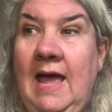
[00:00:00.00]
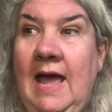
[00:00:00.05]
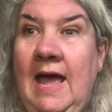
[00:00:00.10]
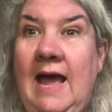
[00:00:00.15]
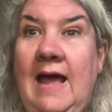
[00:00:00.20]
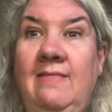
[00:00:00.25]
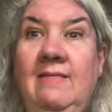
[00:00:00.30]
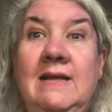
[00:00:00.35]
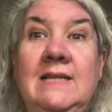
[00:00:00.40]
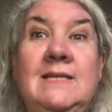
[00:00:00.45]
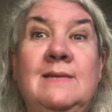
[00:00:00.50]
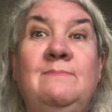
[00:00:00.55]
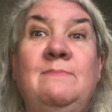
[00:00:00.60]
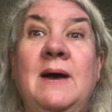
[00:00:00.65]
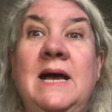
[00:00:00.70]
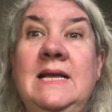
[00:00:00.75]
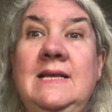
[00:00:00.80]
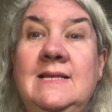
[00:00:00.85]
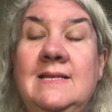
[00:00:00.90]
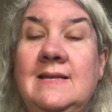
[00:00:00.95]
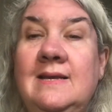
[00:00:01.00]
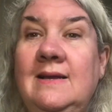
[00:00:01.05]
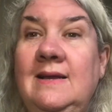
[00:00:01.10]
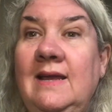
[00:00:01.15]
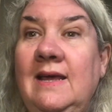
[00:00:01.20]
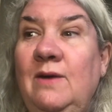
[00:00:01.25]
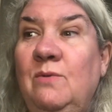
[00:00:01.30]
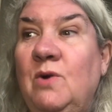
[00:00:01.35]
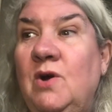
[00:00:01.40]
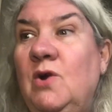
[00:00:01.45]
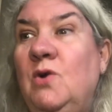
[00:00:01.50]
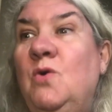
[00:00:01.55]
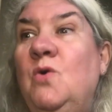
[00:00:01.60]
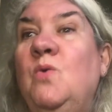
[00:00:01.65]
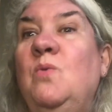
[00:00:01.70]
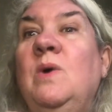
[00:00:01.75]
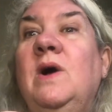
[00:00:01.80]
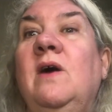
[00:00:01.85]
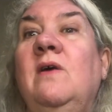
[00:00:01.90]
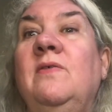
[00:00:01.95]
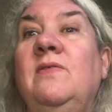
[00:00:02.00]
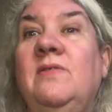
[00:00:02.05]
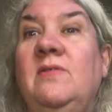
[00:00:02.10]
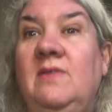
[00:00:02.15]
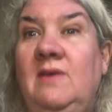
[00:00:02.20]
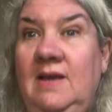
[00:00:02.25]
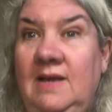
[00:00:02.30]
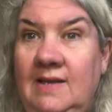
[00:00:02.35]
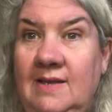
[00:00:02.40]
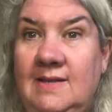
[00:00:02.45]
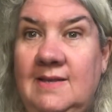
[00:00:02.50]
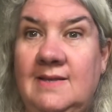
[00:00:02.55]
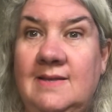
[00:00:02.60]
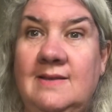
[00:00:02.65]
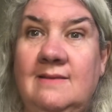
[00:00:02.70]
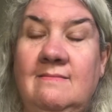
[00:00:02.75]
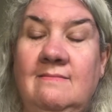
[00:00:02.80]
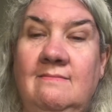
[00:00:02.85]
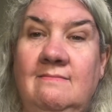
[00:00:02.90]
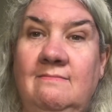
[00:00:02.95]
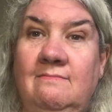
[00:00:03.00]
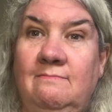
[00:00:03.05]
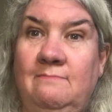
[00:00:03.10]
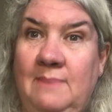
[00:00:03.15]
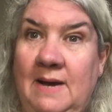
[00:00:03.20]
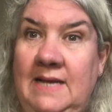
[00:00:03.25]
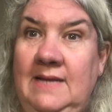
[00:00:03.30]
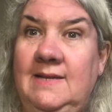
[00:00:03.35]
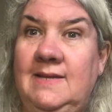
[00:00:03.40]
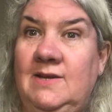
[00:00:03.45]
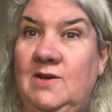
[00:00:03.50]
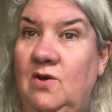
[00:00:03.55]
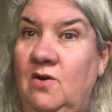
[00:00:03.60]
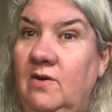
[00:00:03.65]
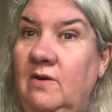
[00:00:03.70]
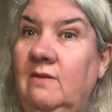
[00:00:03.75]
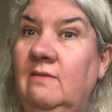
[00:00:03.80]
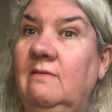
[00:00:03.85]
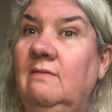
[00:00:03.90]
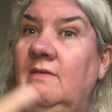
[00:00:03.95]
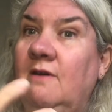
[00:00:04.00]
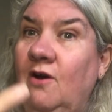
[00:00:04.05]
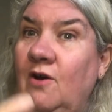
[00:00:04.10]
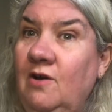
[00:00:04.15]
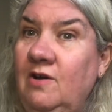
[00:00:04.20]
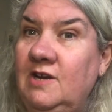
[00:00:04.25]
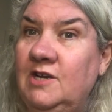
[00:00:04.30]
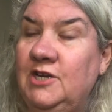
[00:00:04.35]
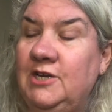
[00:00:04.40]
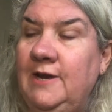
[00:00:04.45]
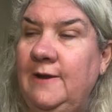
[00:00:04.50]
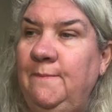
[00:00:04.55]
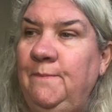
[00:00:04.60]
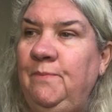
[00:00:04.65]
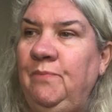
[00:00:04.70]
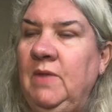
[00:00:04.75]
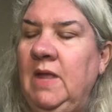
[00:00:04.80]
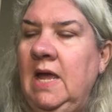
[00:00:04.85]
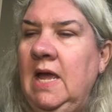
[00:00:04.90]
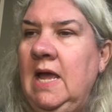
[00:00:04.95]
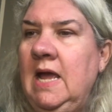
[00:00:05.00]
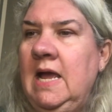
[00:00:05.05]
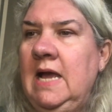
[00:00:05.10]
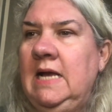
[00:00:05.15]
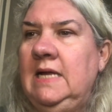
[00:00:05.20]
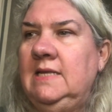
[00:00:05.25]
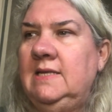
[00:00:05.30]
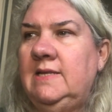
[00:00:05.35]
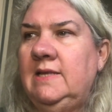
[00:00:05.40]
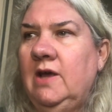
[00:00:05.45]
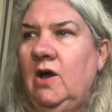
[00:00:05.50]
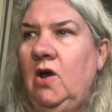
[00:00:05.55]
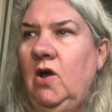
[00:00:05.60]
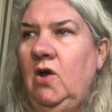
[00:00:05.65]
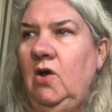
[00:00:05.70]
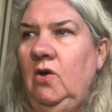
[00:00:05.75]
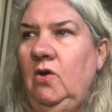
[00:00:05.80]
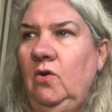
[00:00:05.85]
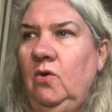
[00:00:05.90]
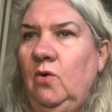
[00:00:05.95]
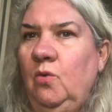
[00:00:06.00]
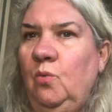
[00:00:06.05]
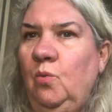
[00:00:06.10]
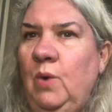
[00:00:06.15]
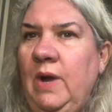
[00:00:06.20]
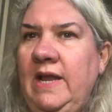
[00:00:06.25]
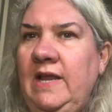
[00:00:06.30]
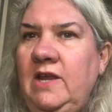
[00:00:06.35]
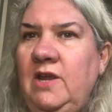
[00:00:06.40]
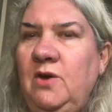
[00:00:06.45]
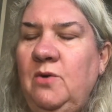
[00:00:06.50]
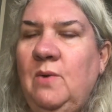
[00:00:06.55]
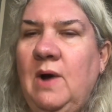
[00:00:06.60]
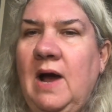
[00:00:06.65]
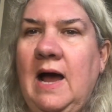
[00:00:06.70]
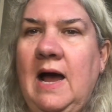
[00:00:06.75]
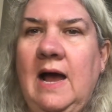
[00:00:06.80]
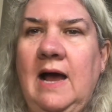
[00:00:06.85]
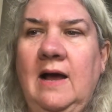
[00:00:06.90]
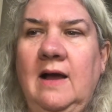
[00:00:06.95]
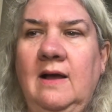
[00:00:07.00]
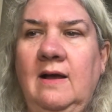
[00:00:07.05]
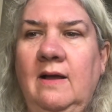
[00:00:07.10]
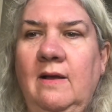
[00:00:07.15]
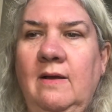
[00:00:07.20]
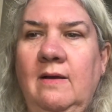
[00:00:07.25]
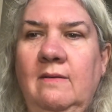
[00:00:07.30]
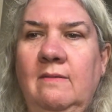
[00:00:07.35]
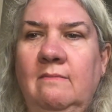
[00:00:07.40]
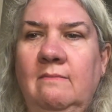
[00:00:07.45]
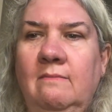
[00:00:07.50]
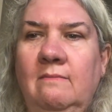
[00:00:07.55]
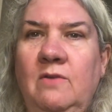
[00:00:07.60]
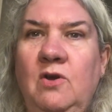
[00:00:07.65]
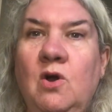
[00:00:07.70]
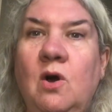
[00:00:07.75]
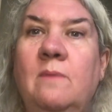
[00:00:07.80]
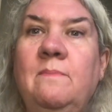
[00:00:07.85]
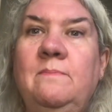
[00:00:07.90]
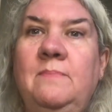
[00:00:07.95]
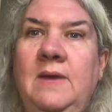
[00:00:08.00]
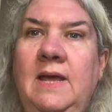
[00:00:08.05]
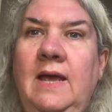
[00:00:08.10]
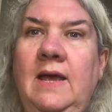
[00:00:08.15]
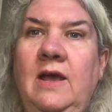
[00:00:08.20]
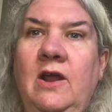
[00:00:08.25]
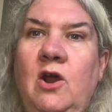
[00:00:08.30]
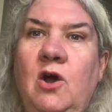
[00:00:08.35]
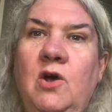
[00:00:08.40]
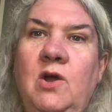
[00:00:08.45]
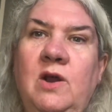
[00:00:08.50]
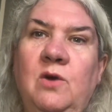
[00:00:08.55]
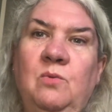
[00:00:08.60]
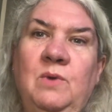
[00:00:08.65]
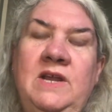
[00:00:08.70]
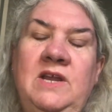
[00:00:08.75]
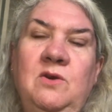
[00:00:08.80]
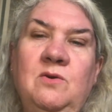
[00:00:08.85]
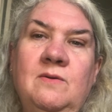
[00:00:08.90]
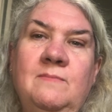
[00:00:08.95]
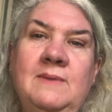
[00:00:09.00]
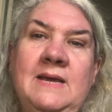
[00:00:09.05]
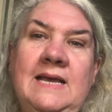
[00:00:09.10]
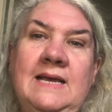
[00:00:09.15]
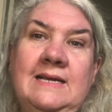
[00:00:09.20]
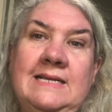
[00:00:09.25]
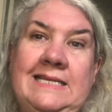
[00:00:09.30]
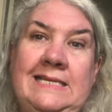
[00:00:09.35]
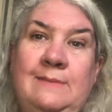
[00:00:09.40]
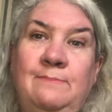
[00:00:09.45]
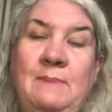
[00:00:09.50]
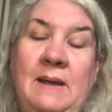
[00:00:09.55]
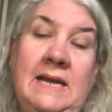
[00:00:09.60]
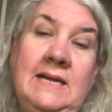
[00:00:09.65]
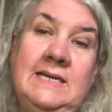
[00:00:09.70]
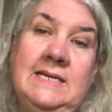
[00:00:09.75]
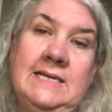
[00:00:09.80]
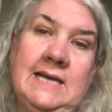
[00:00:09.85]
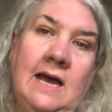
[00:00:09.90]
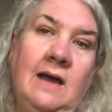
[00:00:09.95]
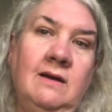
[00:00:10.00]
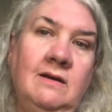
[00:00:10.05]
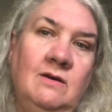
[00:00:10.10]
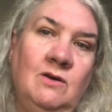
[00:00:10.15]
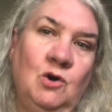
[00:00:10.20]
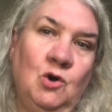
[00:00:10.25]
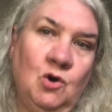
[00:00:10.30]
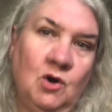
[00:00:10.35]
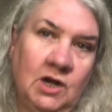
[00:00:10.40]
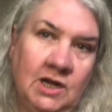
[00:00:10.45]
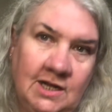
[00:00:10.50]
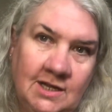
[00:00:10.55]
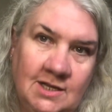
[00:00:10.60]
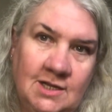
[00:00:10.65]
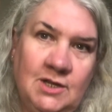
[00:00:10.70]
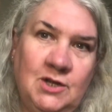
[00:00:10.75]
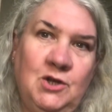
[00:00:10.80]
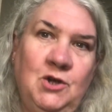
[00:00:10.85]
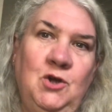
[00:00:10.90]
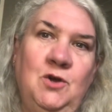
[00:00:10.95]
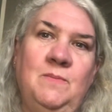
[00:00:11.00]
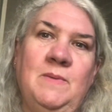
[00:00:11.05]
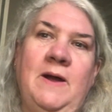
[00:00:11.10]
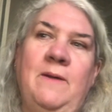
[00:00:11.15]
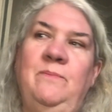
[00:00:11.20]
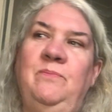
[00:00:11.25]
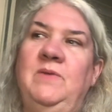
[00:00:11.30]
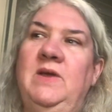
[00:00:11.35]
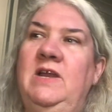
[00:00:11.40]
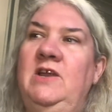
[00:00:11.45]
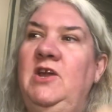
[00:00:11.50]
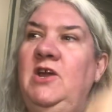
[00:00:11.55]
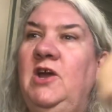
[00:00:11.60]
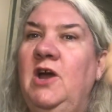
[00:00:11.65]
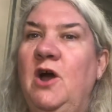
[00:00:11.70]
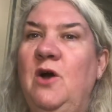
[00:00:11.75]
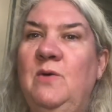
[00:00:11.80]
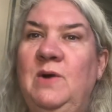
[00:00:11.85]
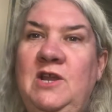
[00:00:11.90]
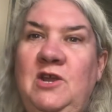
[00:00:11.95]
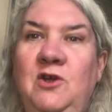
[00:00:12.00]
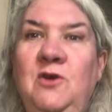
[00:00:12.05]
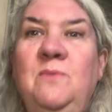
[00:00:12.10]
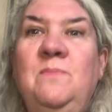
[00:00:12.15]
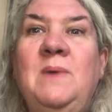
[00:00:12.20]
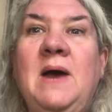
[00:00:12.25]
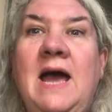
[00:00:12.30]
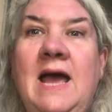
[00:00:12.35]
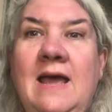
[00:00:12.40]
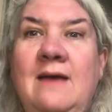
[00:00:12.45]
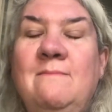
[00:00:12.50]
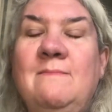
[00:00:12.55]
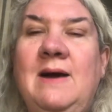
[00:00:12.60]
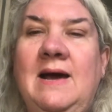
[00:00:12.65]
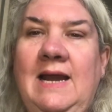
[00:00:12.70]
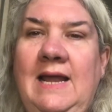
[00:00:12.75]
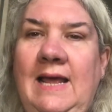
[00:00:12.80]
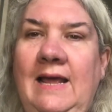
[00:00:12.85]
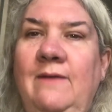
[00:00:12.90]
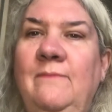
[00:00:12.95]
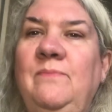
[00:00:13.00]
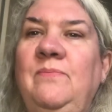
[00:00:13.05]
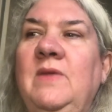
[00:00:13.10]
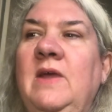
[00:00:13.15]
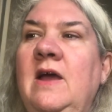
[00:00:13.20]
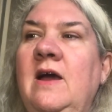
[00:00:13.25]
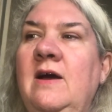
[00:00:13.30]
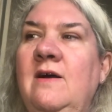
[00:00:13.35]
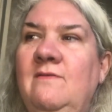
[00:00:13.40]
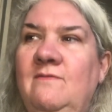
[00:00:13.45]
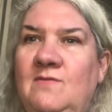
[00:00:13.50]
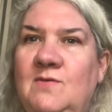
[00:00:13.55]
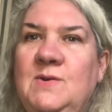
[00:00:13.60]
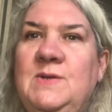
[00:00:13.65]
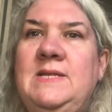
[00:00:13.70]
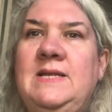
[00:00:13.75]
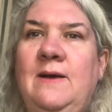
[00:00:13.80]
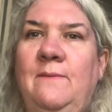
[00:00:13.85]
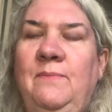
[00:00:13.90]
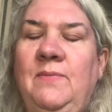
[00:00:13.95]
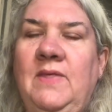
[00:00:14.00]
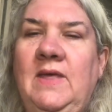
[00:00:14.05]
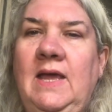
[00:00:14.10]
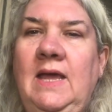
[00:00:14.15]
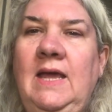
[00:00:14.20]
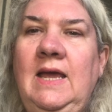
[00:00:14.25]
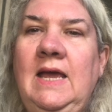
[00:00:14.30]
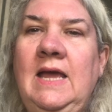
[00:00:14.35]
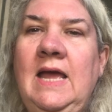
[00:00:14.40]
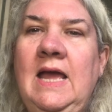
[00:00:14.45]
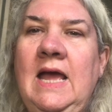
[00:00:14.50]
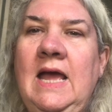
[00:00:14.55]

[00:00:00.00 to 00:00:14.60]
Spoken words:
And that's basically what all wealth is based on, ownership. So when you are not being an owner, when you are being a spender or a consumer and you go and you pay money for something,